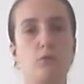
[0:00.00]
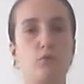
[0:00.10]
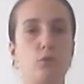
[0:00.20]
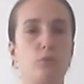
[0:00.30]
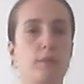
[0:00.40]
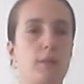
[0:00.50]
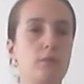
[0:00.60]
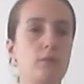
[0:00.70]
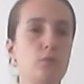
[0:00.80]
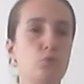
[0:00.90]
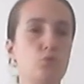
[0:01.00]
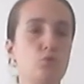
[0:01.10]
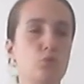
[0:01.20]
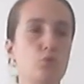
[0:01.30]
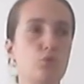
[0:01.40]
so then you
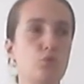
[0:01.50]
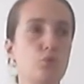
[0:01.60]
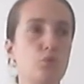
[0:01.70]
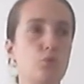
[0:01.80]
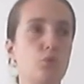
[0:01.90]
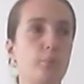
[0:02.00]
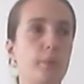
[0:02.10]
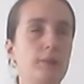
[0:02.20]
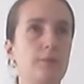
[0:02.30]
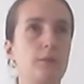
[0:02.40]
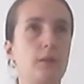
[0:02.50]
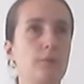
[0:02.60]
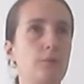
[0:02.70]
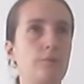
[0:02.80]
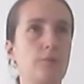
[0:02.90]
choose to better
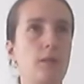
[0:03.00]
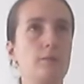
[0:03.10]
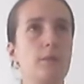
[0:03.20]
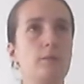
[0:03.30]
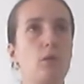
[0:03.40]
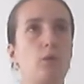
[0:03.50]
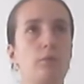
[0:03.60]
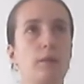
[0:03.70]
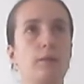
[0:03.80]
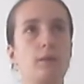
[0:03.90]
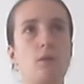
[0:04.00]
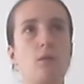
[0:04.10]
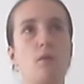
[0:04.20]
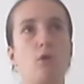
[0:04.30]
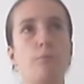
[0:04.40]
understand and like
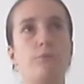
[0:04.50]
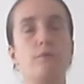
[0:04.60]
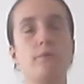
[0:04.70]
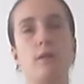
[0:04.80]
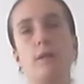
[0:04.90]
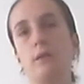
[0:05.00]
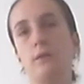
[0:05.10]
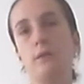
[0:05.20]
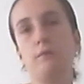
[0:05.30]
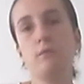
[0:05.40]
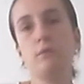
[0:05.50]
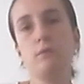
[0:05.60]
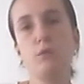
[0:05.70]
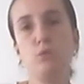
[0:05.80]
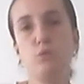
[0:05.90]
observe it,
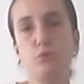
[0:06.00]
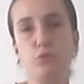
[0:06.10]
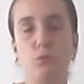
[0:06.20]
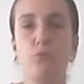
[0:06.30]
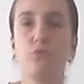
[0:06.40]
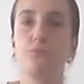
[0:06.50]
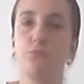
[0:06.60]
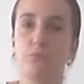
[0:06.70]
even use those